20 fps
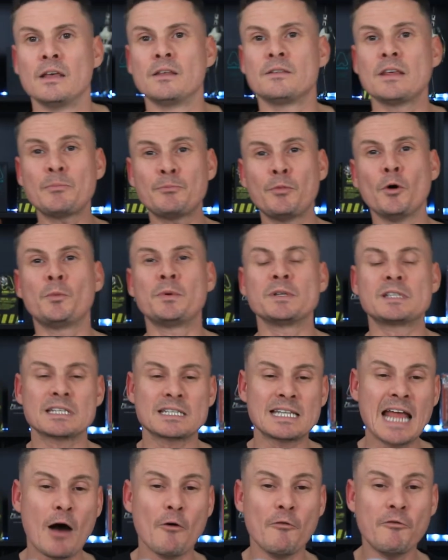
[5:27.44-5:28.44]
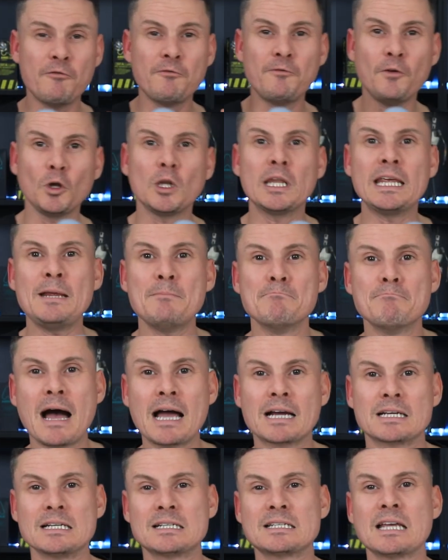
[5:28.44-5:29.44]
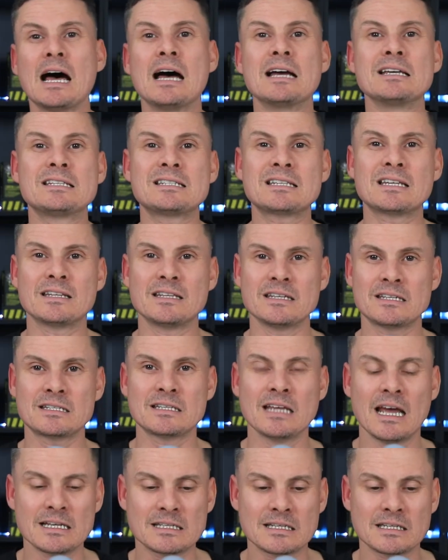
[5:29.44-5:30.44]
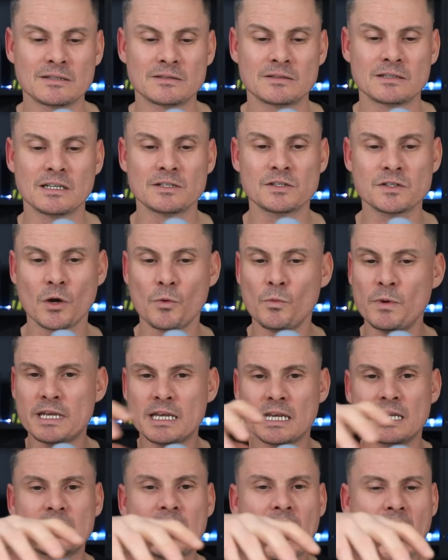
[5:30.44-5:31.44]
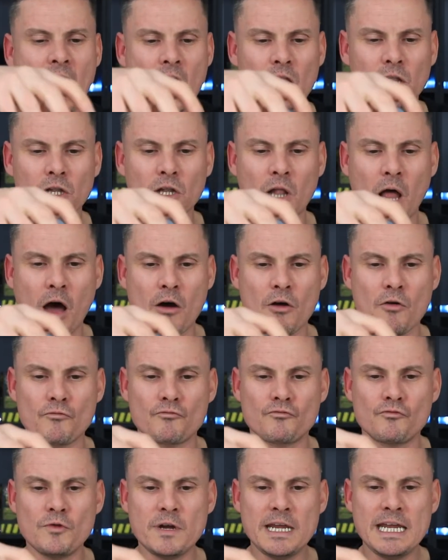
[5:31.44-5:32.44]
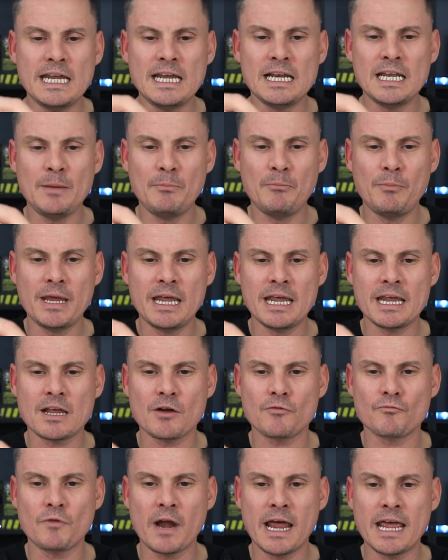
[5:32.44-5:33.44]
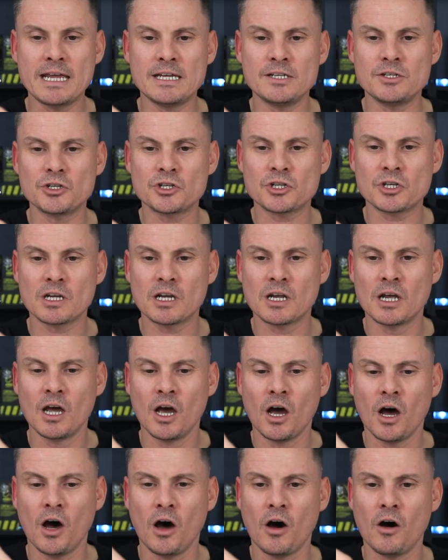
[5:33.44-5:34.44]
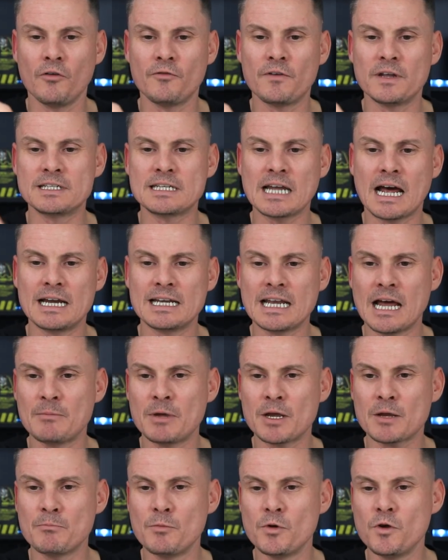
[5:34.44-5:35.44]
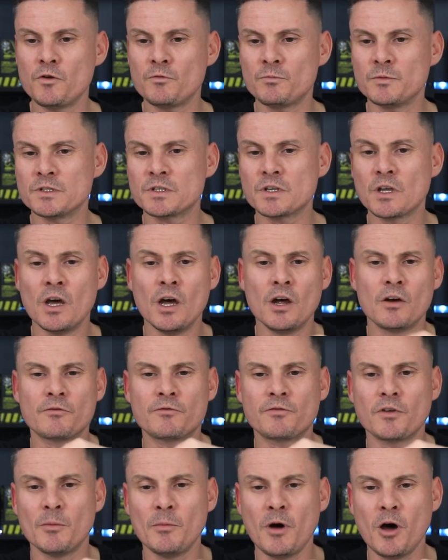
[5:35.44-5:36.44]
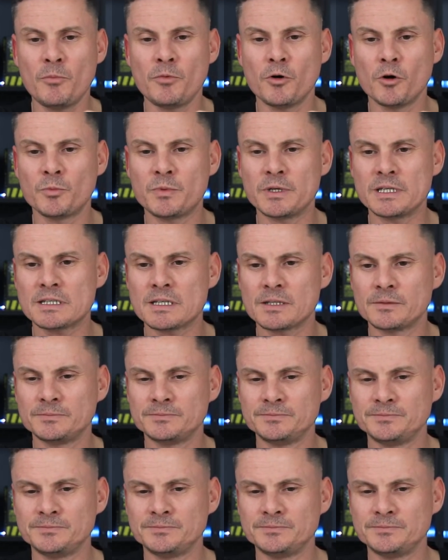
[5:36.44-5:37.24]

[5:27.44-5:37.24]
that puppet is now fully magnetized to the set, so we can get a really big range of dynamic movement from our puppet,